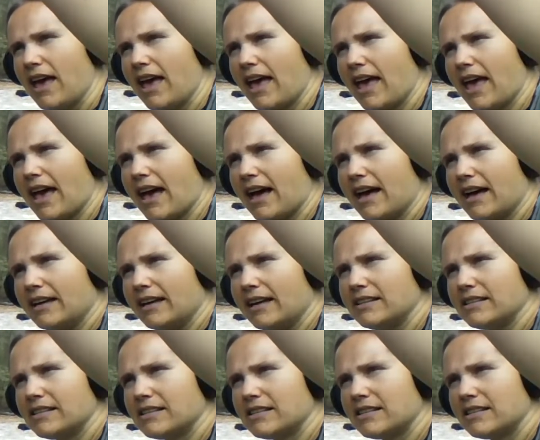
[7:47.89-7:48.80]

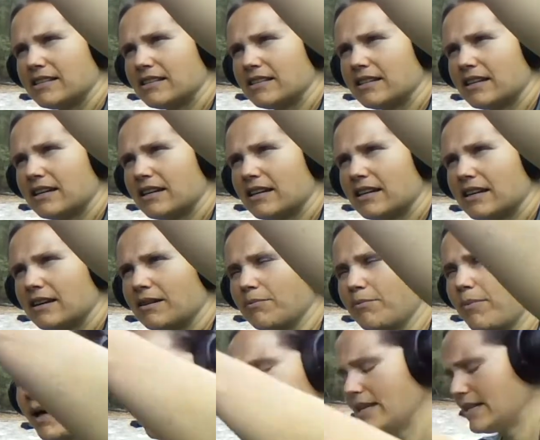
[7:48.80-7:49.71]
And
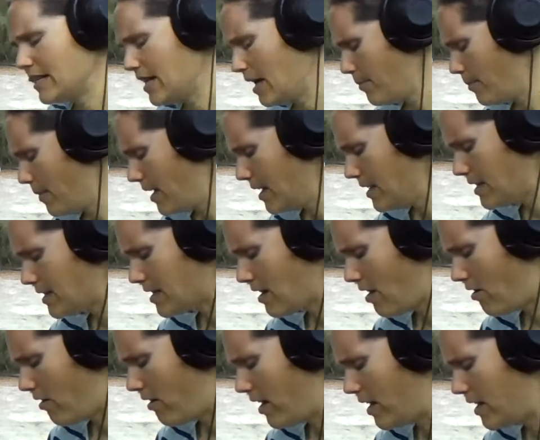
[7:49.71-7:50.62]
by the time I
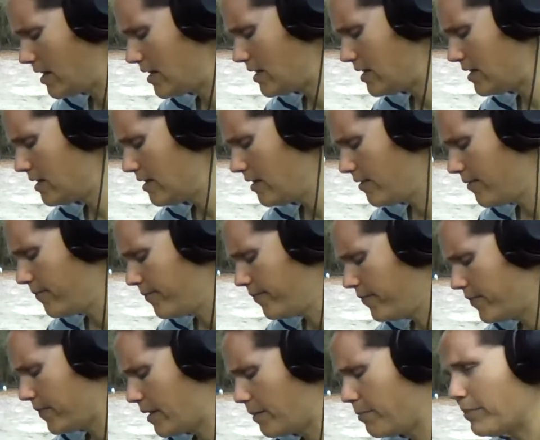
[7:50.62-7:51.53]
saw it,
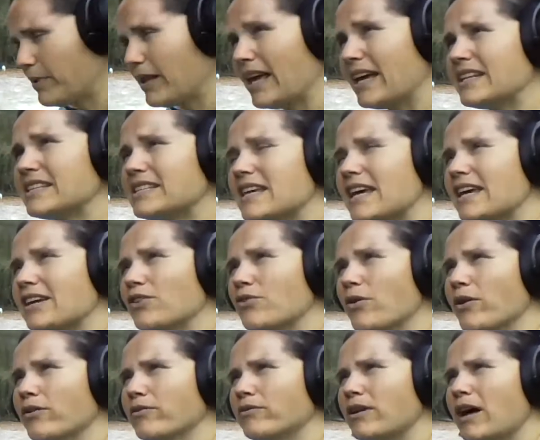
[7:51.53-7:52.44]
the plants had
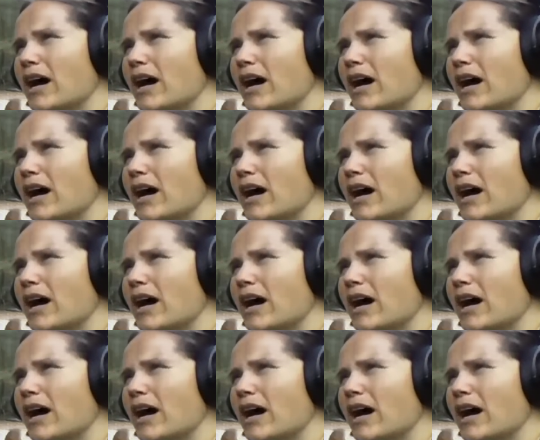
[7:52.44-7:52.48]
grown